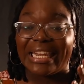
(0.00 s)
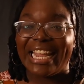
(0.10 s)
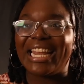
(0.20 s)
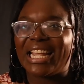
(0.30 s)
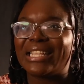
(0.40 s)

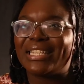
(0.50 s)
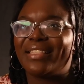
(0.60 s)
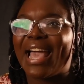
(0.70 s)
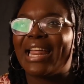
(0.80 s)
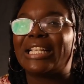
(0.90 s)
lean
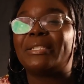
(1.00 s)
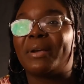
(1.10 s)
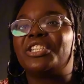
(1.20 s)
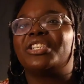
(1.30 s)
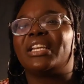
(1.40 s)
into that,
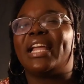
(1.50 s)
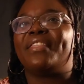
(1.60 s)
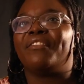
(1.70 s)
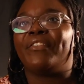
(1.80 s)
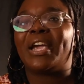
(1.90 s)

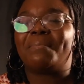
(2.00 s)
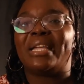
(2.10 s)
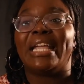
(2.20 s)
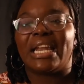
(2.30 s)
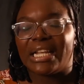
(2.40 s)
especially in the very
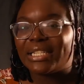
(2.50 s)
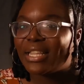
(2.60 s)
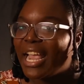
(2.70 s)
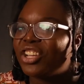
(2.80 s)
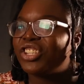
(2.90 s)
beginning
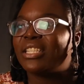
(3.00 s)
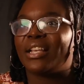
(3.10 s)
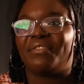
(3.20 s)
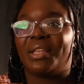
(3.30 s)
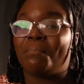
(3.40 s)

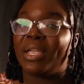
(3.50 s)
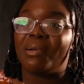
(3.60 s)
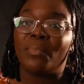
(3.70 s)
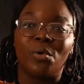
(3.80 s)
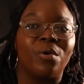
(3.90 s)
stages of them
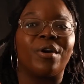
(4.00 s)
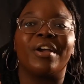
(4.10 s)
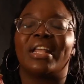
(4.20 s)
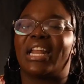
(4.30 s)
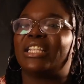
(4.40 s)
being
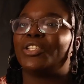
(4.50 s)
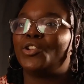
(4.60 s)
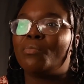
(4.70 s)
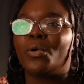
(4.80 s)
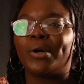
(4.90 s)
born and as
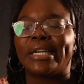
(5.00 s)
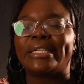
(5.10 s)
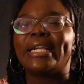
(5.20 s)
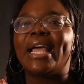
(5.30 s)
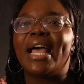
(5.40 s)

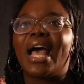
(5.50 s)
newborn,